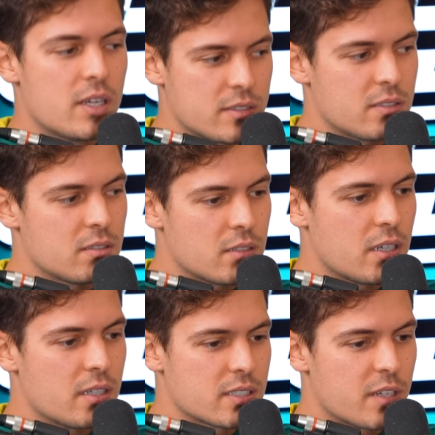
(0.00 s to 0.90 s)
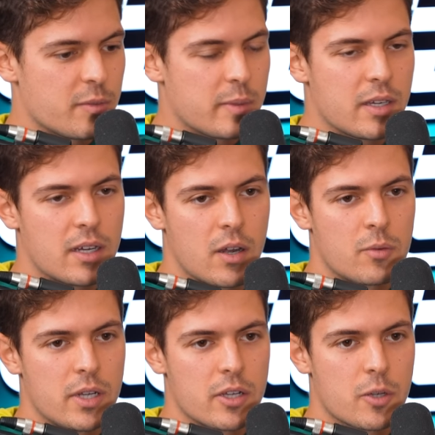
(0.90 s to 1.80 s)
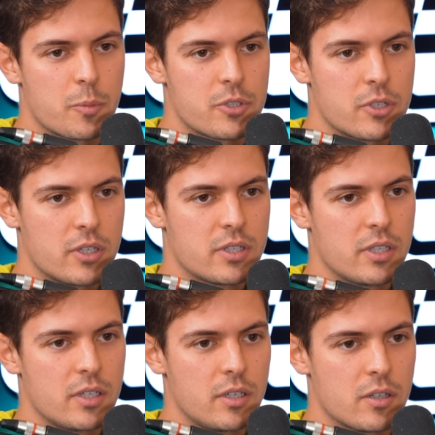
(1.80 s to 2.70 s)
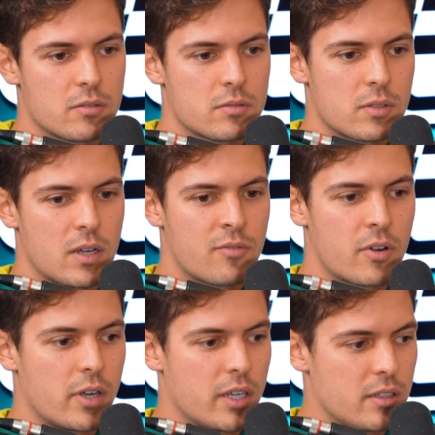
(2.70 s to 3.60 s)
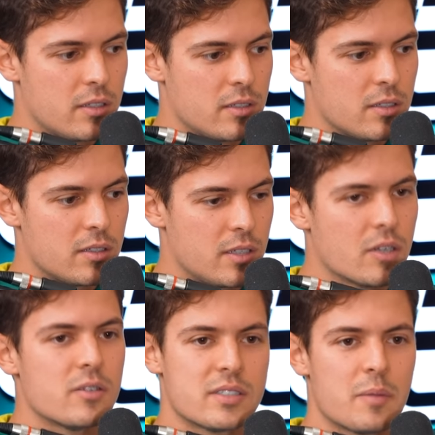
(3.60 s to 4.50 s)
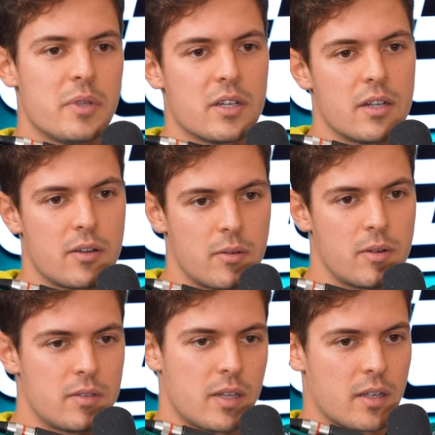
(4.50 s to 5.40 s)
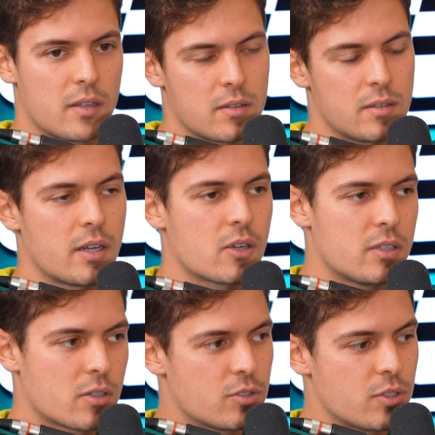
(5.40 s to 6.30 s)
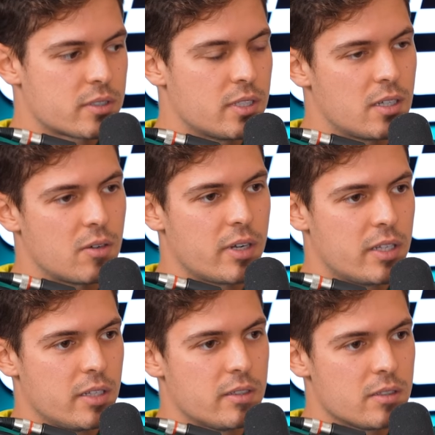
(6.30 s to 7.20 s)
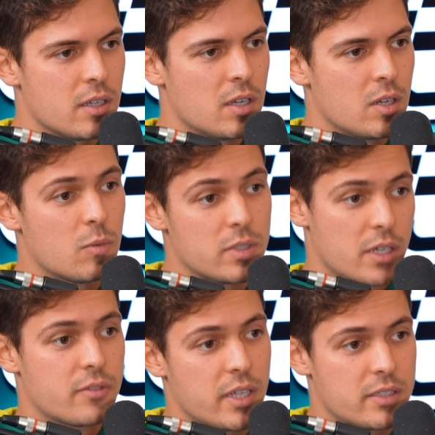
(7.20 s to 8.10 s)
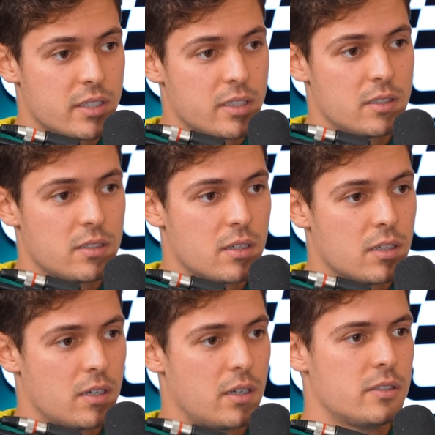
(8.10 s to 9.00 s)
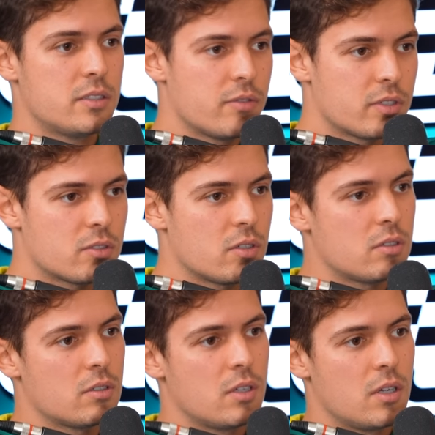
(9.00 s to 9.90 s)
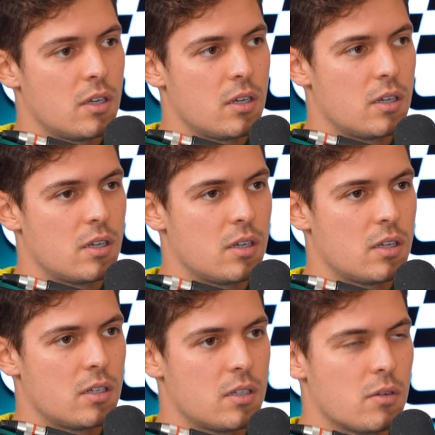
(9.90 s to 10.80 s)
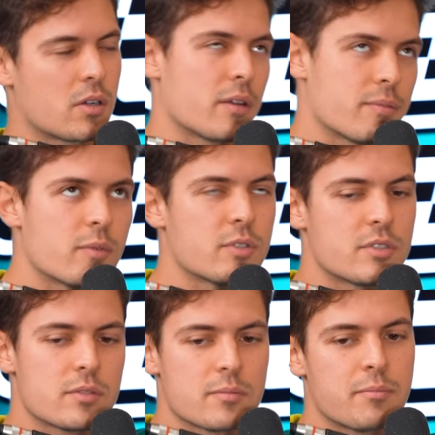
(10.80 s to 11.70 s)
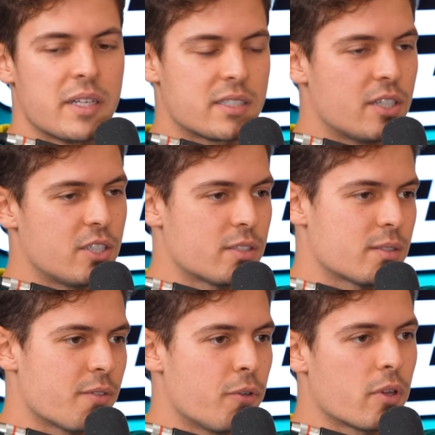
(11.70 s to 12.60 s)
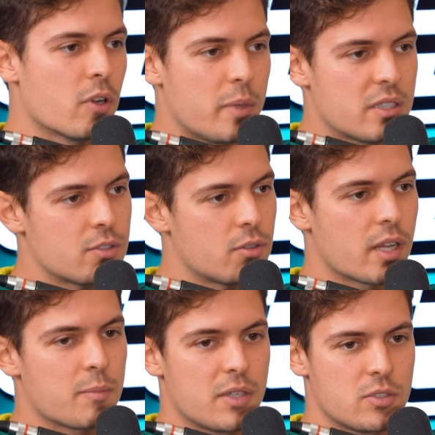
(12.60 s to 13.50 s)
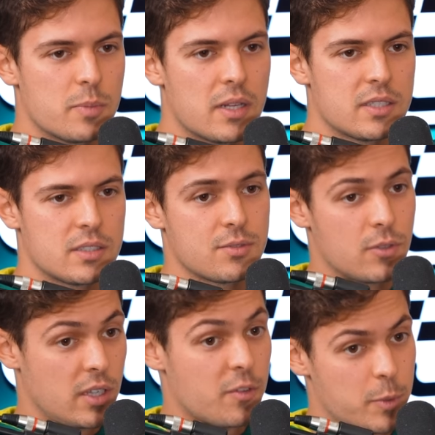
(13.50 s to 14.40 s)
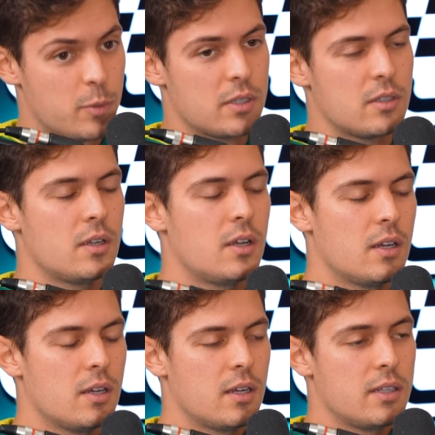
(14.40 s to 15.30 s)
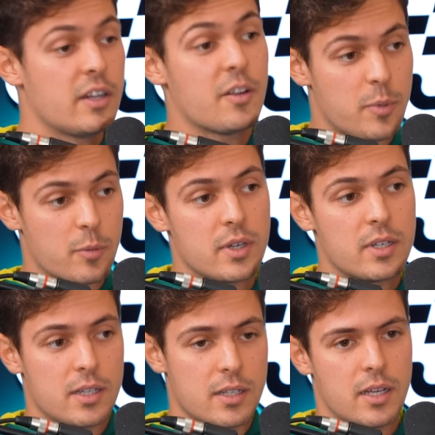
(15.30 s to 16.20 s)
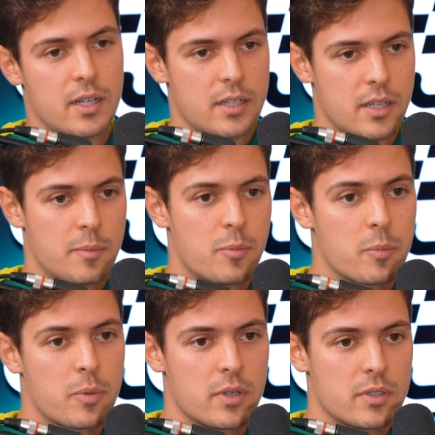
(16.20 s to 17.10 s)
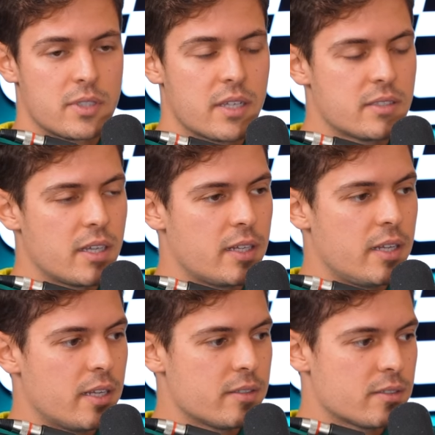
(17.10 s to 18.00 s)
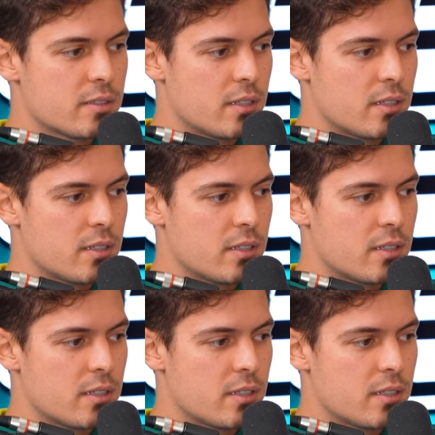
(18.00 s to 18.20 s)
Aston uh, is giving me a, a, really good opportunity. You know, I've already, you know, the same year that I, that I, got the contract done, I already did one day of testing uh, in Silverstone. Uh, okay, it was basically just a few kilometers to get my super license for the FP1. Mm then FP1 and, and the proper test day at the end.